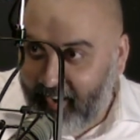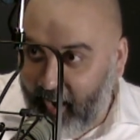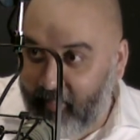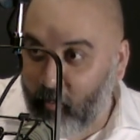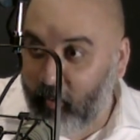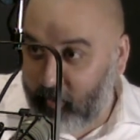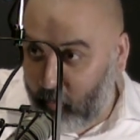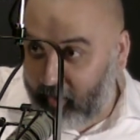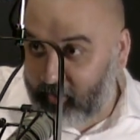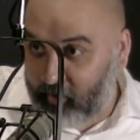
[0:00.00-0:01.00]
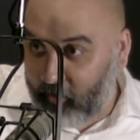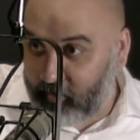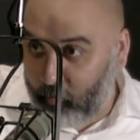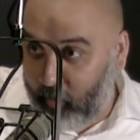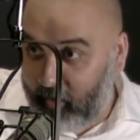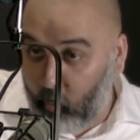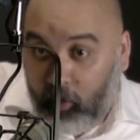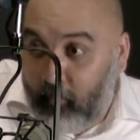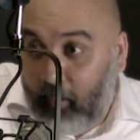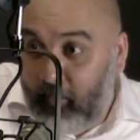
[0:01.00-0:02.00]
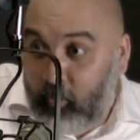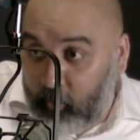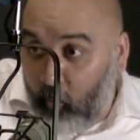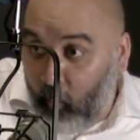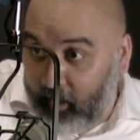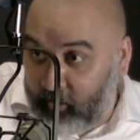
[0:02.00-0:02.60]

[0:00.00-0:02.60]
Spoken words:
and then when you want to charge them regular, or maybe you don't want to